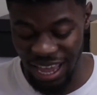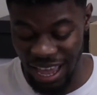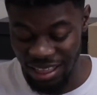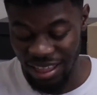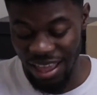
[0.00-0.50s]

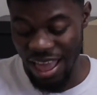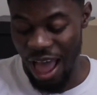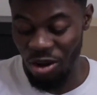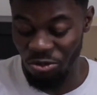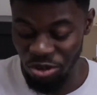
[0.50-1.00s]
And
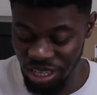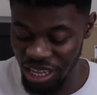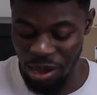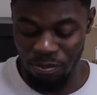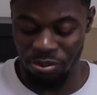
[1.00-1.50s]
I
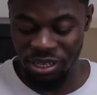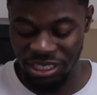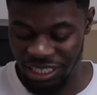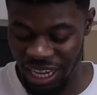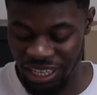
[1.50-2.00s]
really
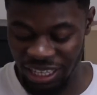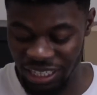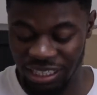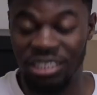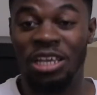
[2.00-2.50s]
appreciate
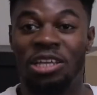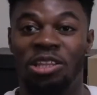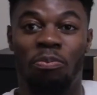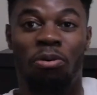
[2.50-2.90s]
the